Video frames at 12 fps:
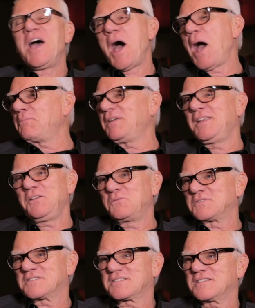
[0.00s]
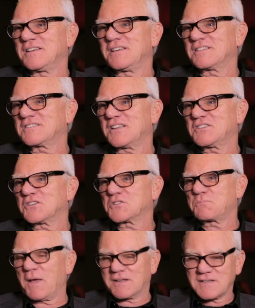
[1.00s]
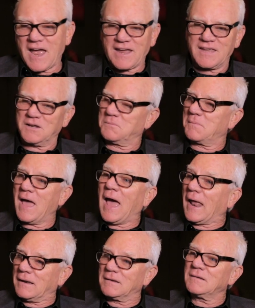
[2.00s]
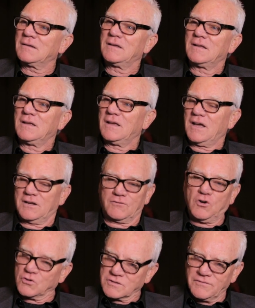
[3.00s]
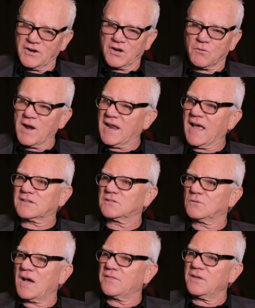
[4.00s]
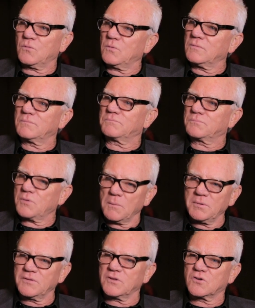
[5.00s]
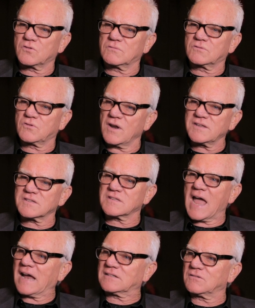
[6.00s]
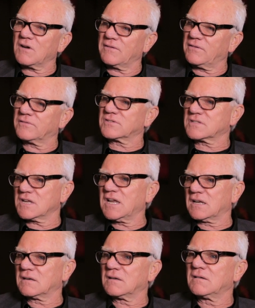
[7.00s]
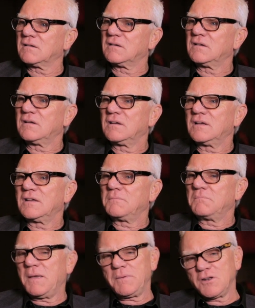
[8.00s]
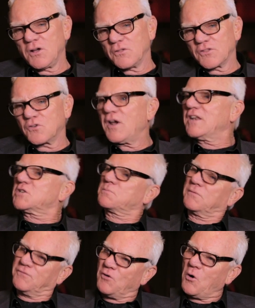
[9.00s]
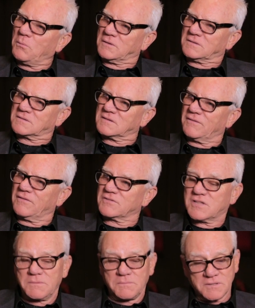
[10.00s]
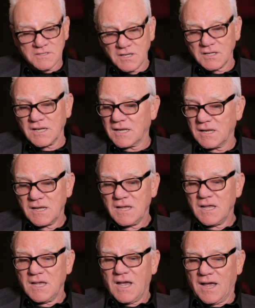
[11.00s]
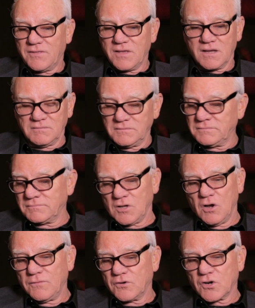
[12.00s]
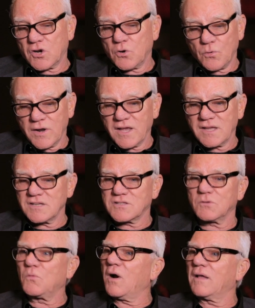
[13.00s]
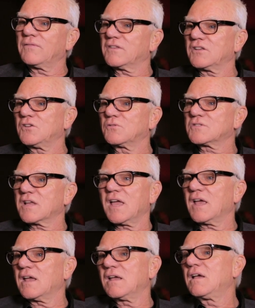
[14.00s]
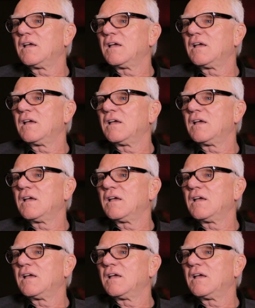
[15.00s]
I mean, he was such a spectacular man. And of course, a very great actor. I think probably the greatest actor I've ever seen. Maybe not the greatest performance I've ever seen, but certainly, I think over a career, he's the one that you say,